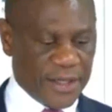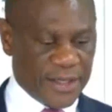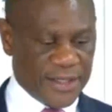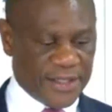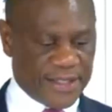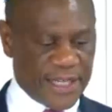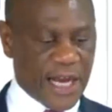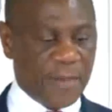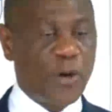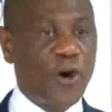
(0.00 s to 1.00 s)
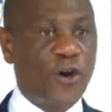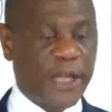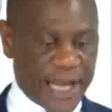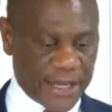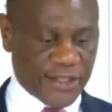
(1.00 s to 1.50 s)
Singapore,
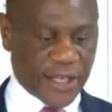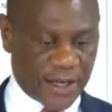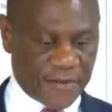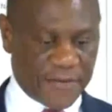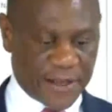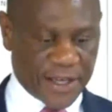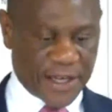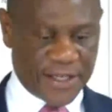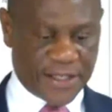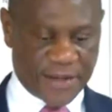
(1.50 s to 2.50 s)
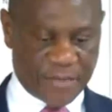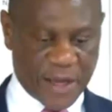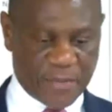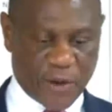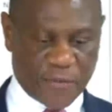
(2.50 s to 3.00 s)
like South Africa, is a
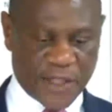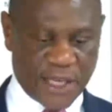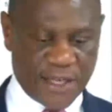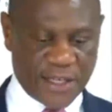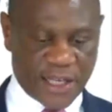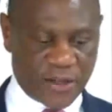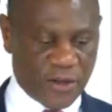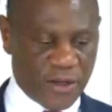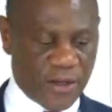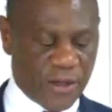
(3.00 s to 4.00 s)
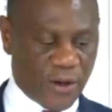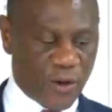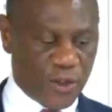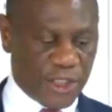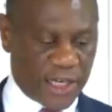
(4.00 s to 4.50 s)
member of the Indian
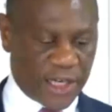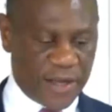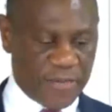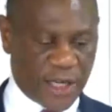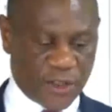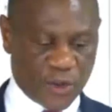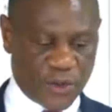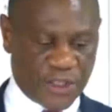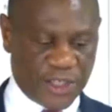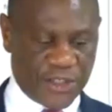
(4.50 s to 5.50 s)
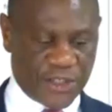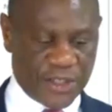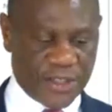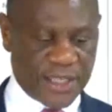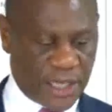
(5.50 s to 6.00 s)
Ocean Rim
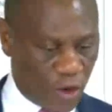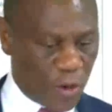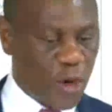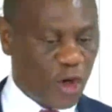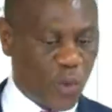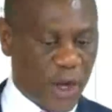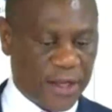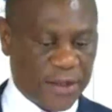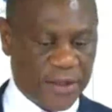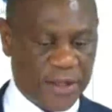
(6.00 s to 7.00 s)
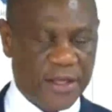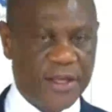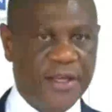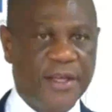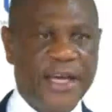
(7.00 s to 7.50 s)
Association, the Commonwealth,
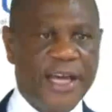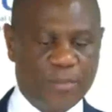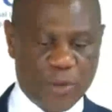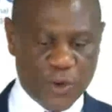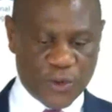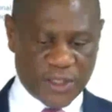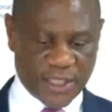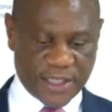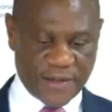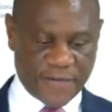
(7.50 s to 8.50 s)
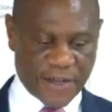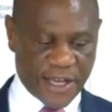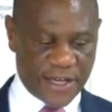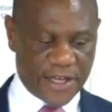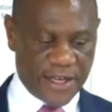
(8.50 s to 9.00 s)
and most
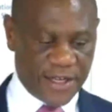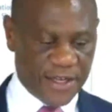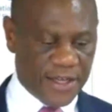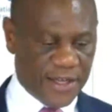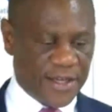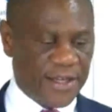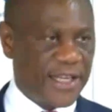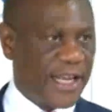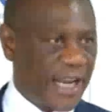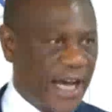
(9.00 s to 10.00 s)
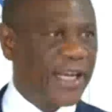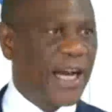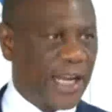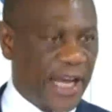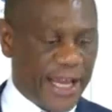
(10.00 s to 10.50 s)
significantly, the
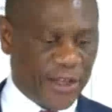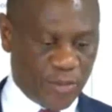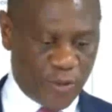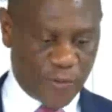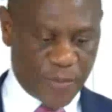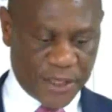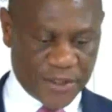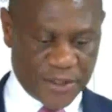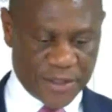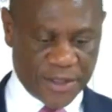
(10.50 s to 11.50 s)
Non-Aligned Movement.